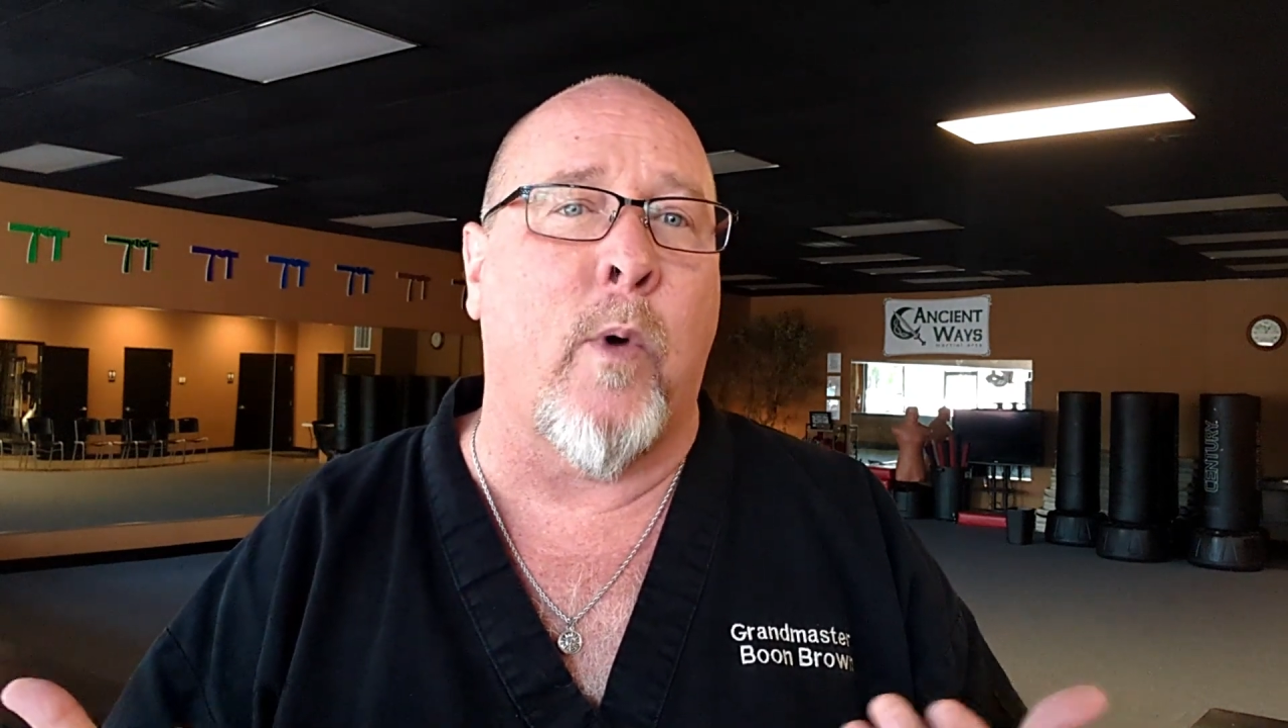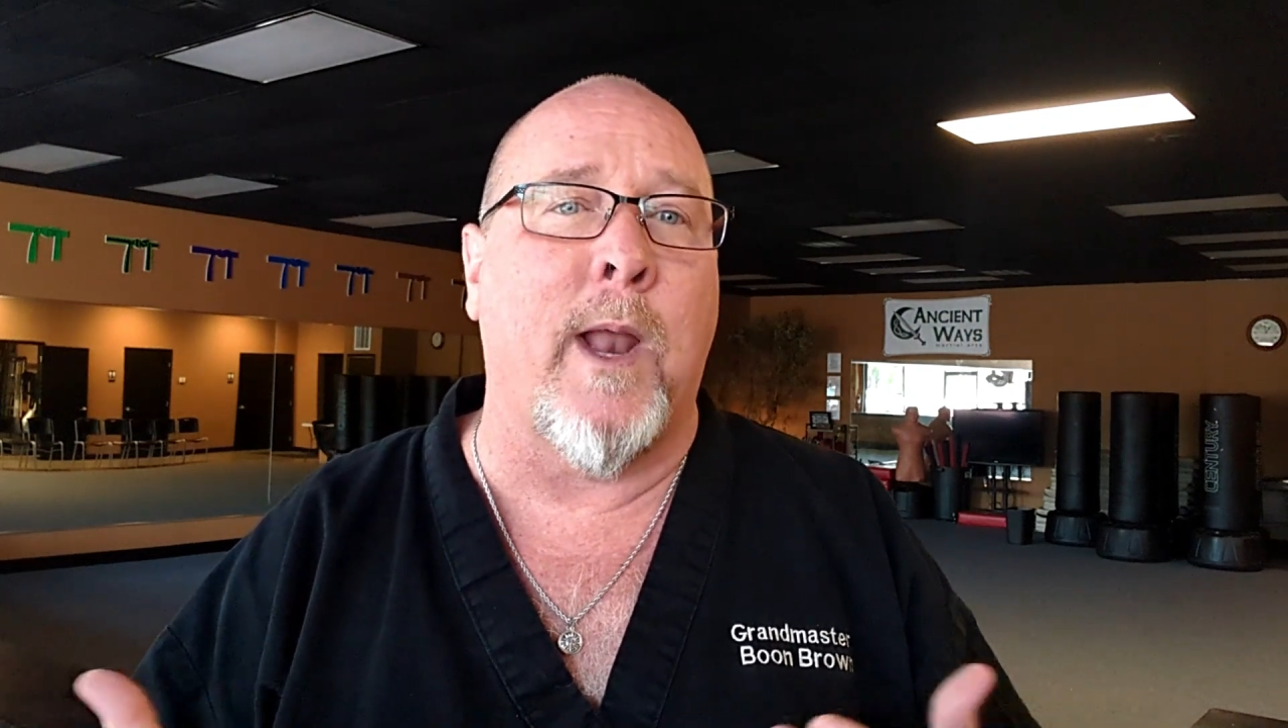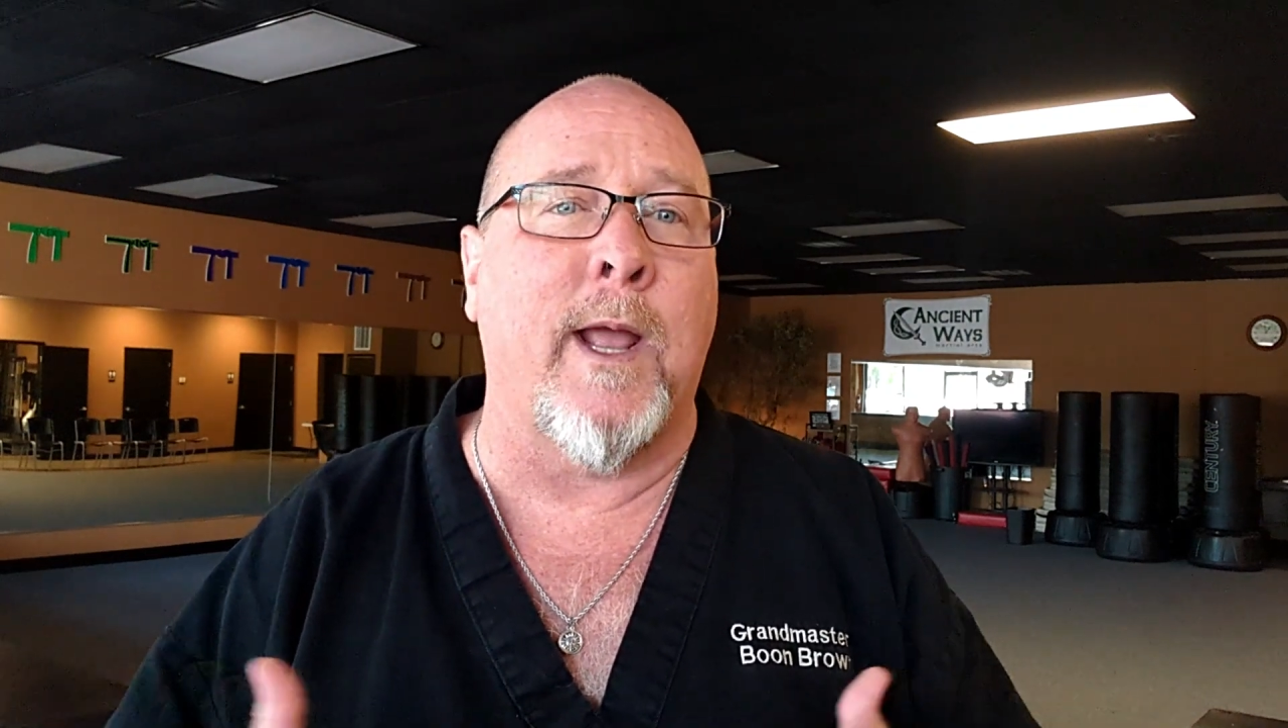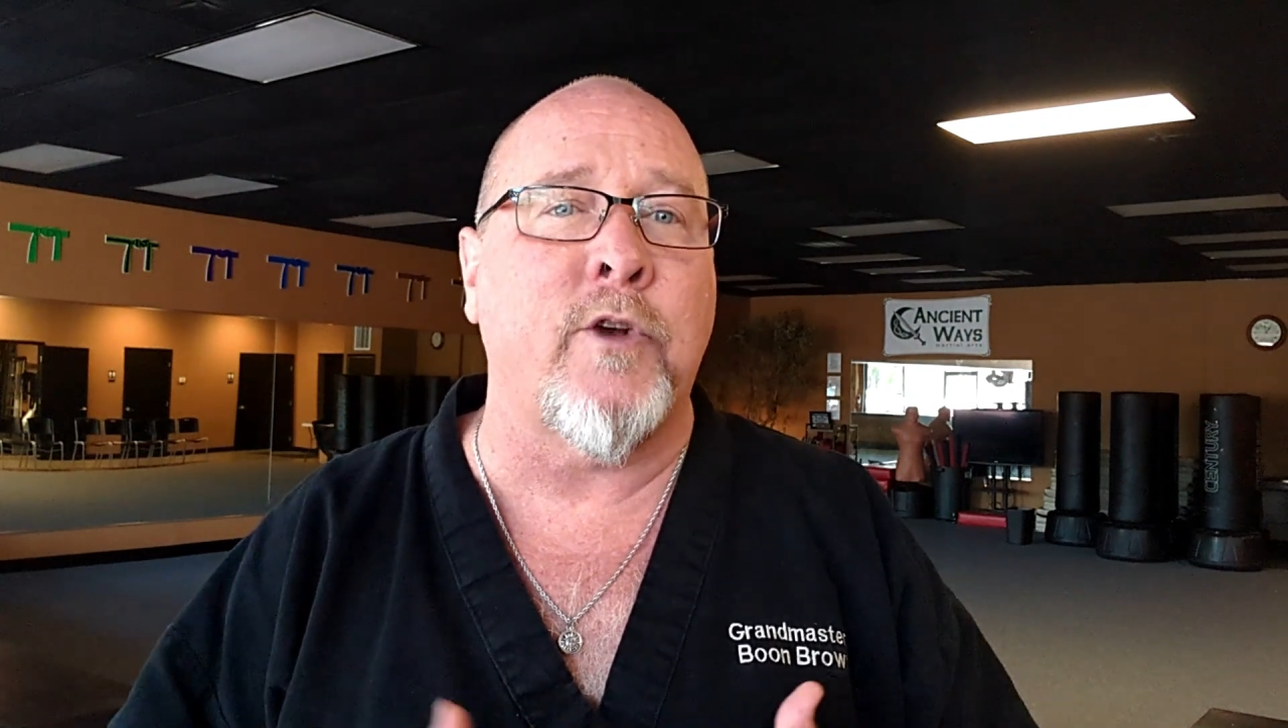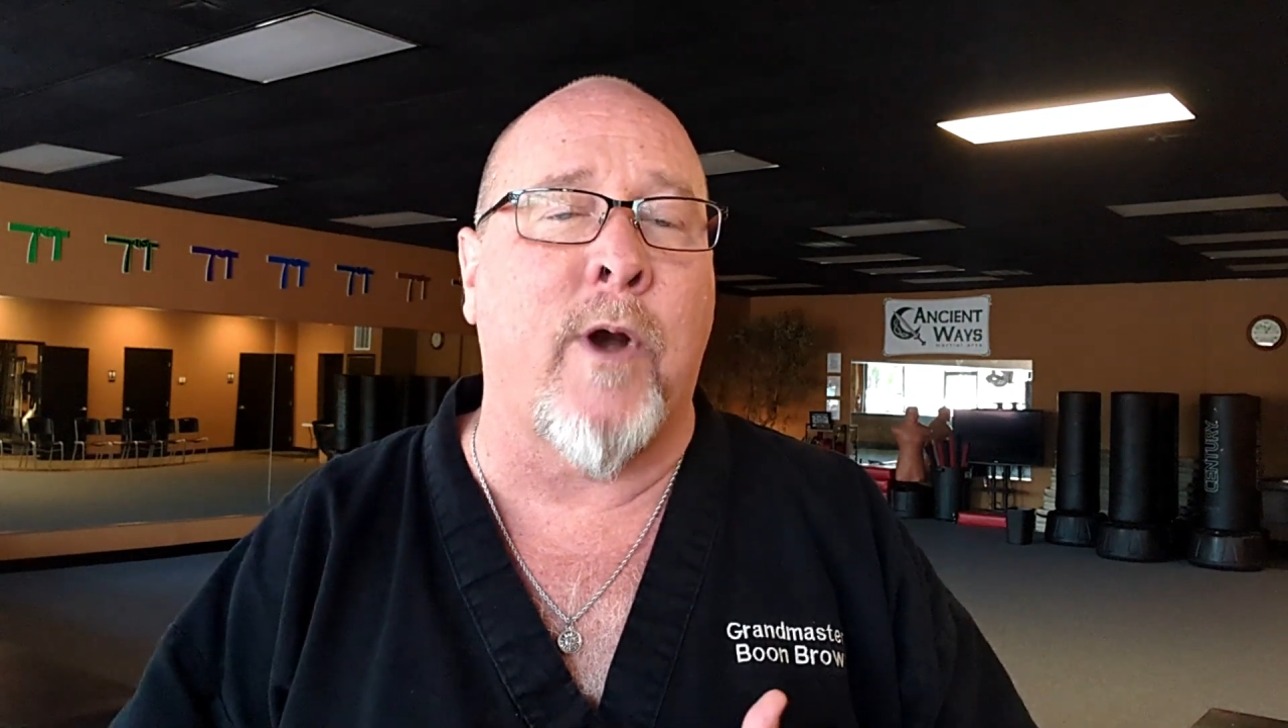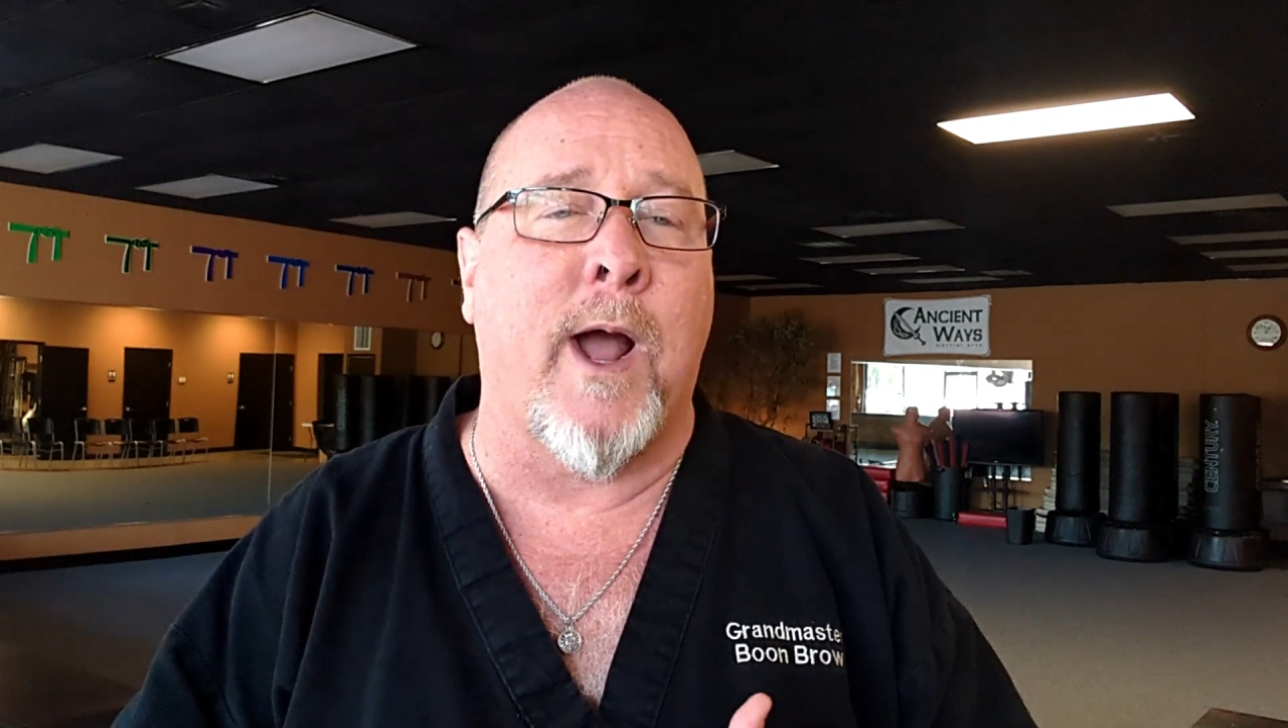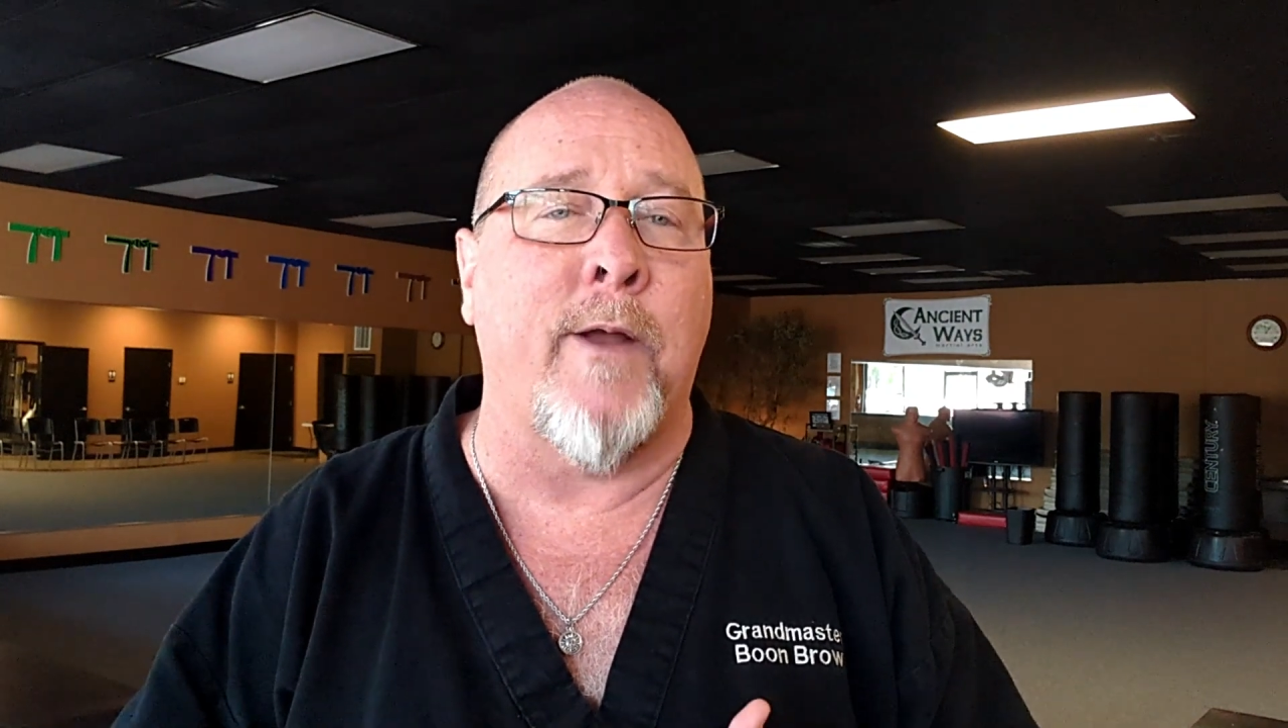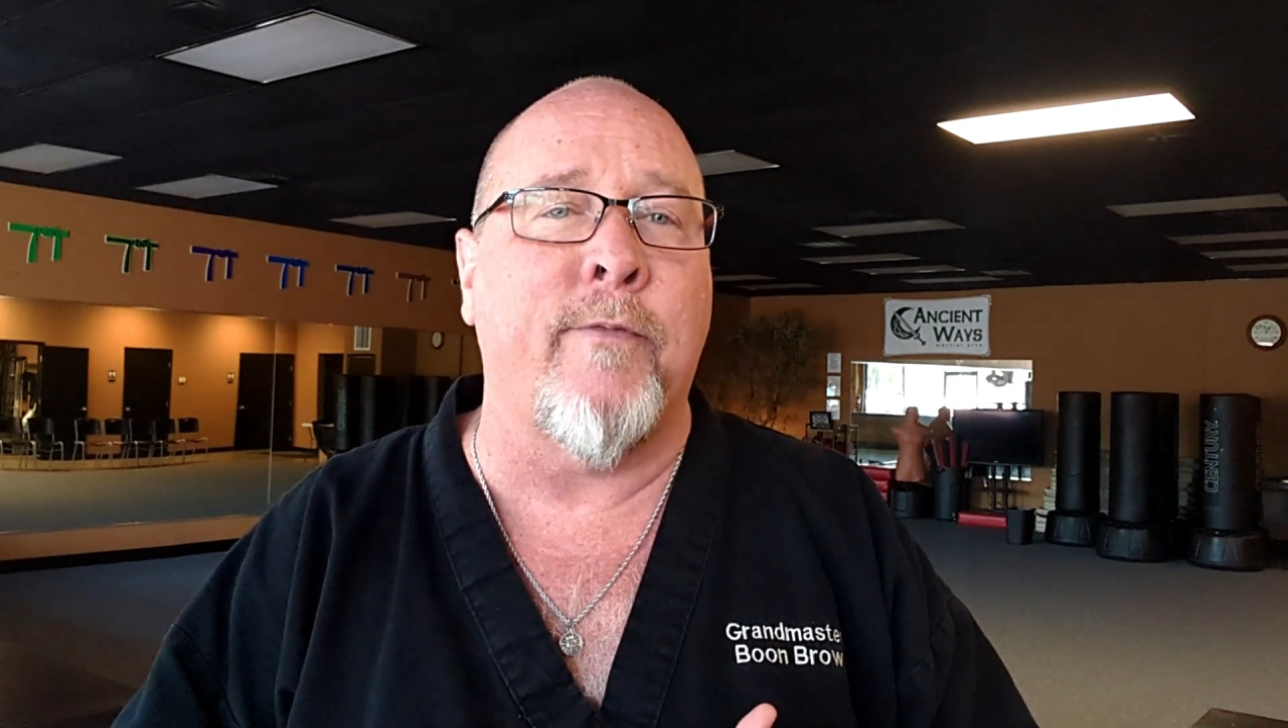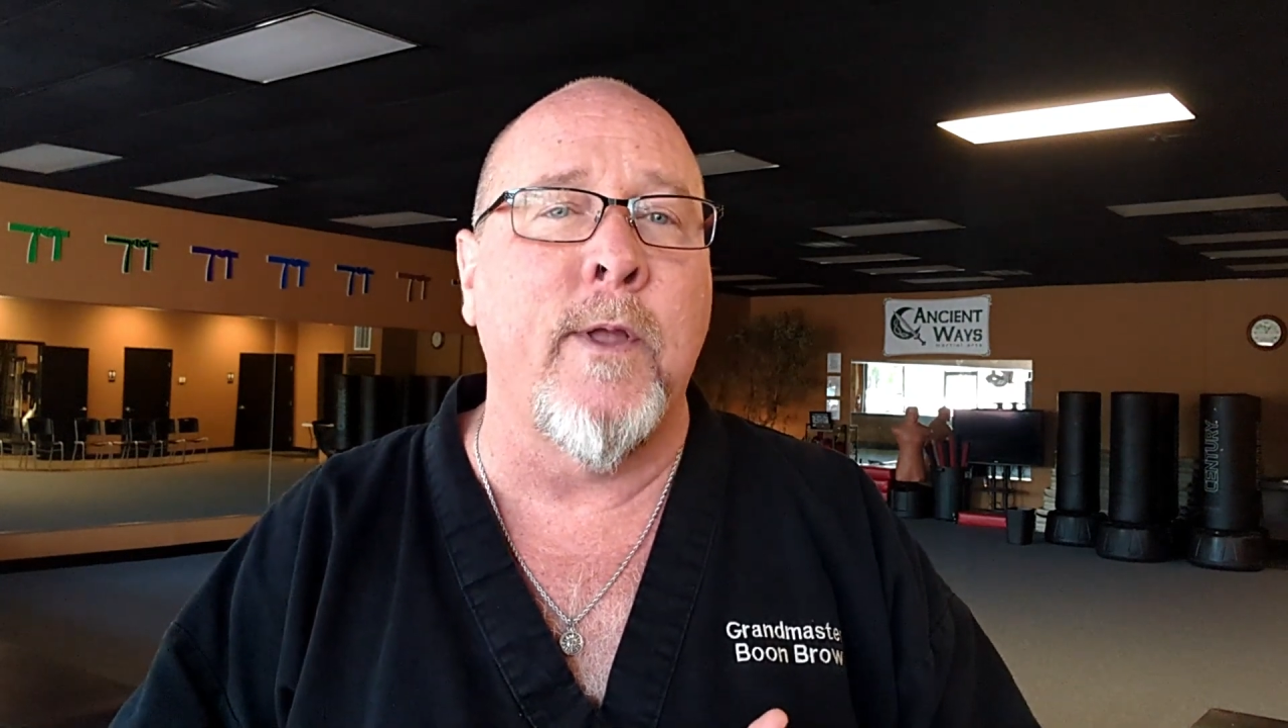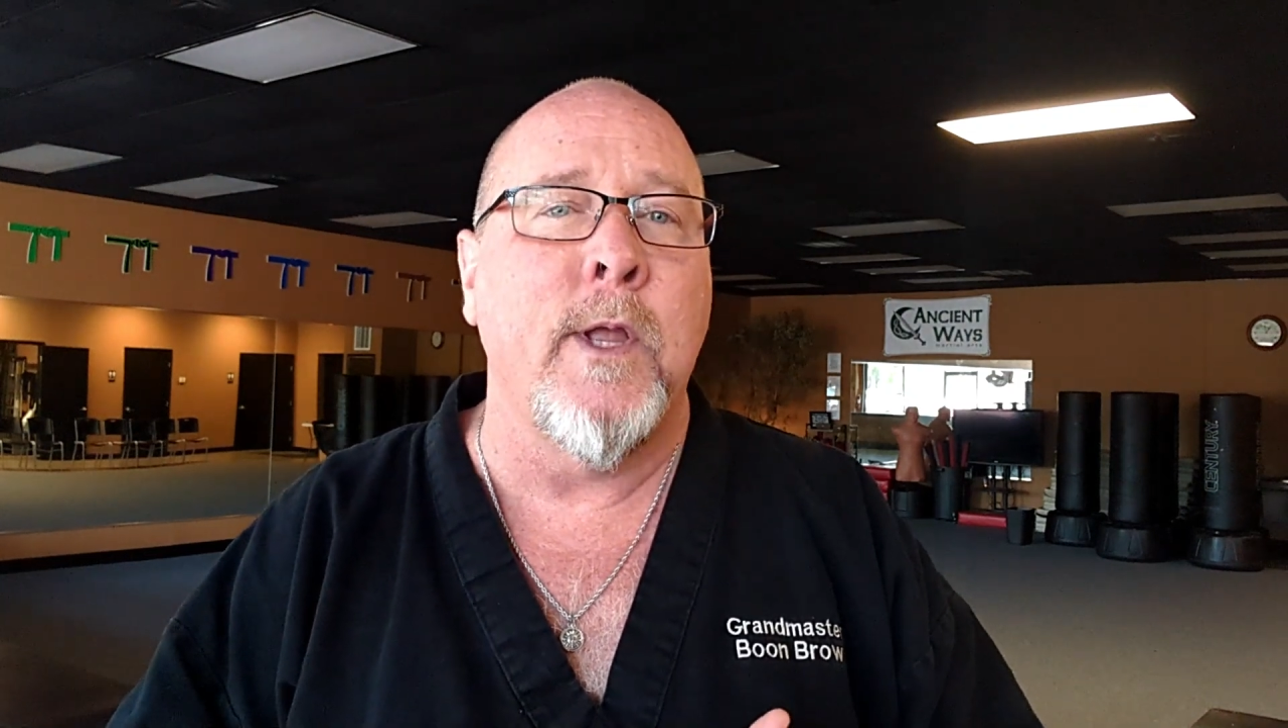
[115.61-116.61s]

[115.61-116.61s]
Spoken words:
while I drive.